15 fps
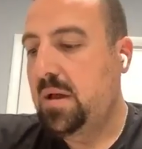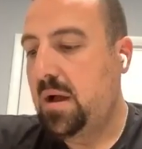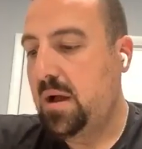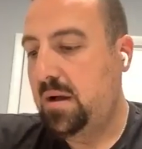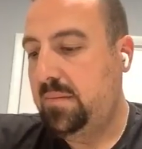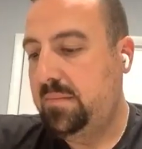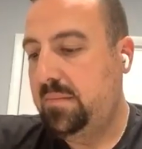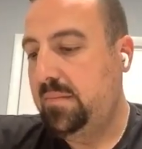
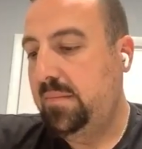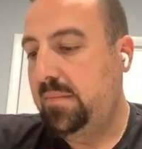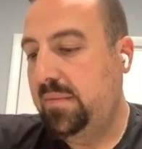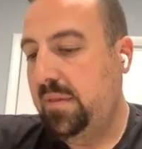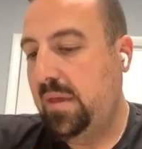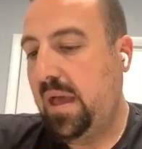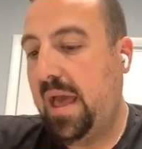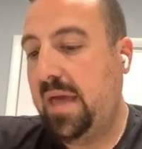
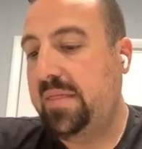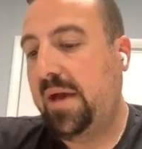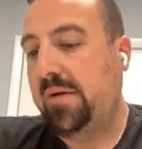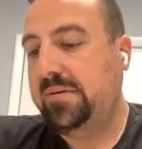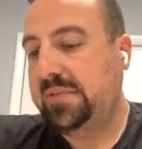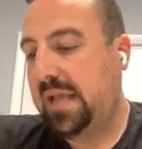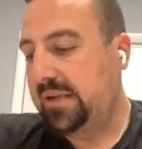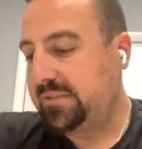That
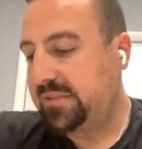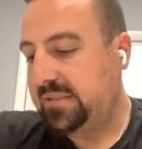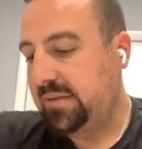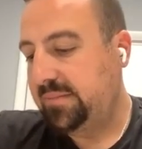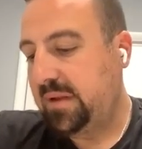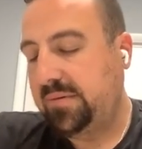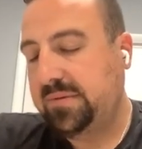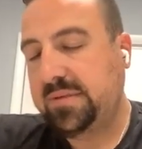was actually
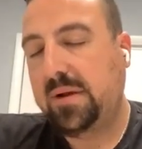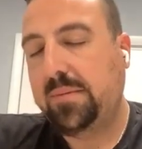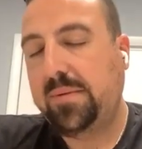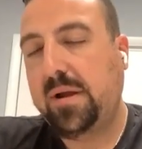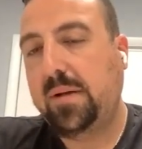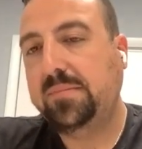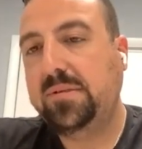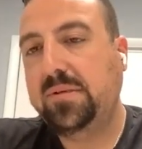something I was going to
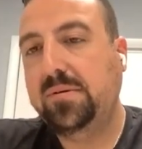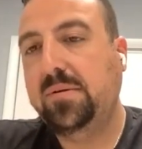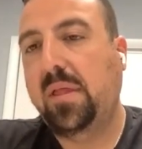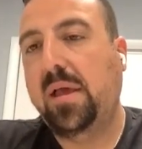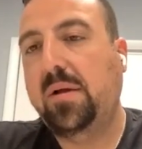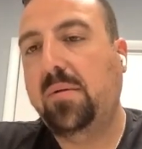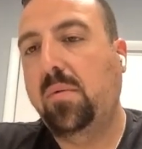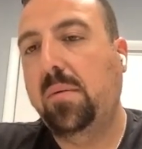bring up too.
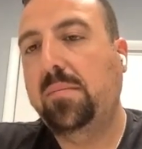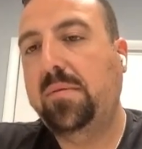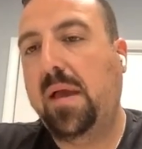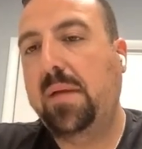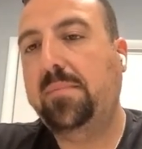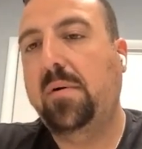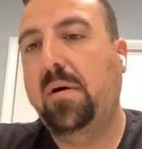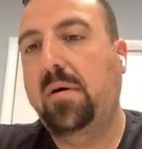Like, what
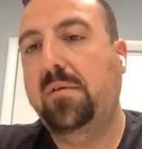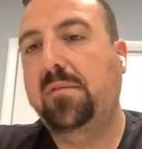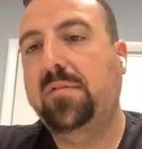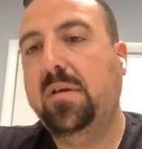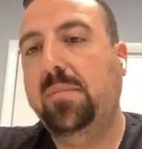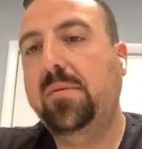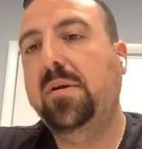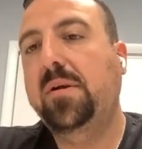type of
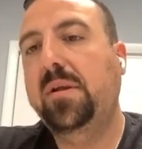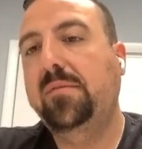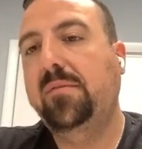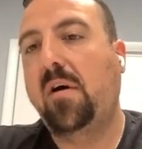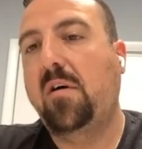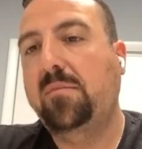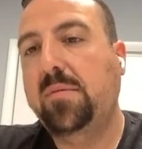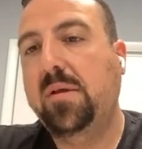community
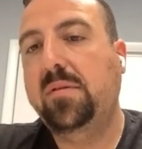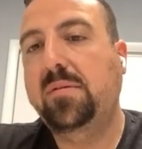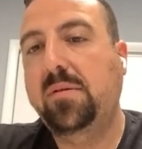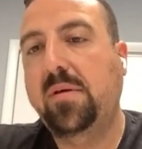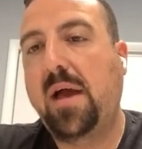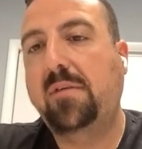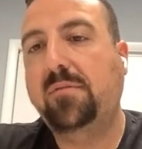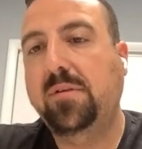involvement
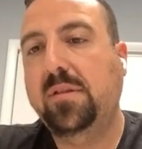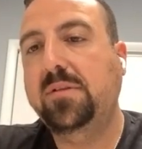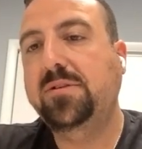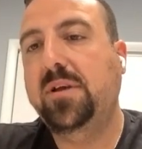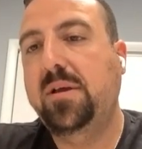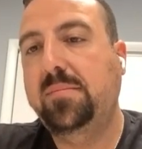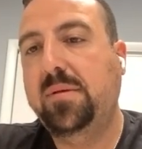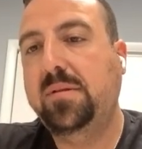do you have with the
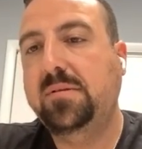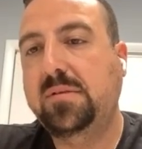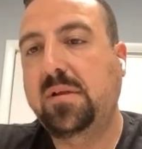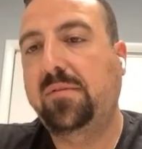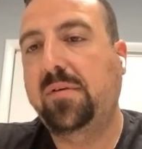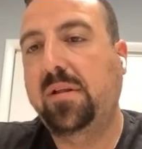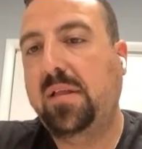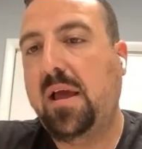gym and
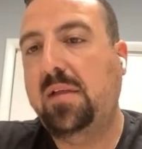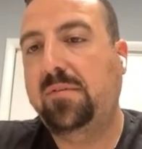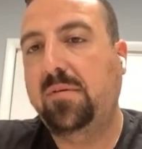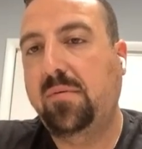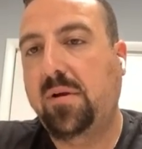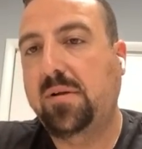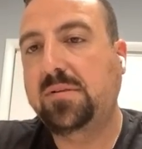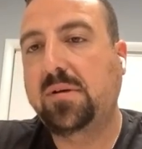stuff like that? If
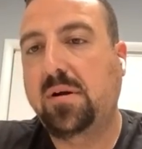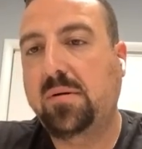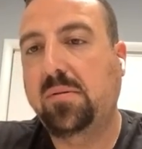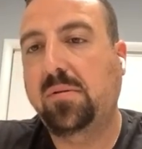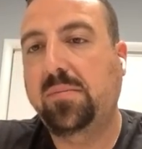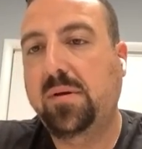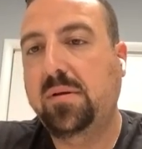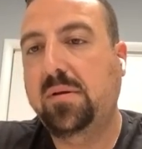you want to talk a
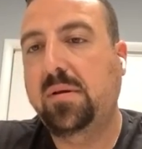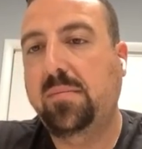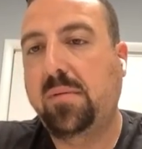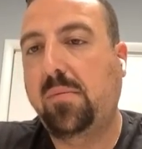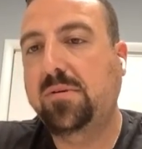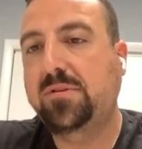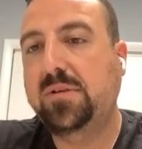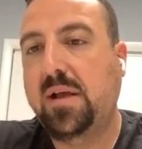little bit
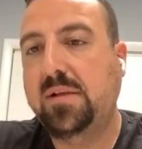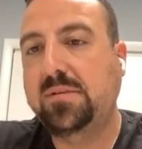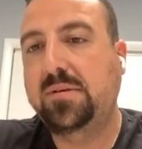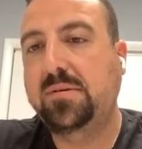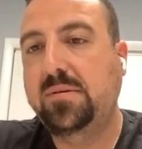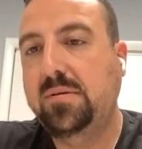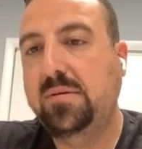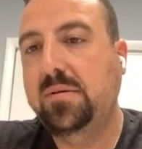about what you guys
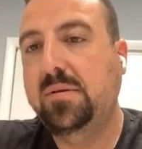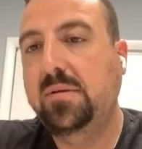do.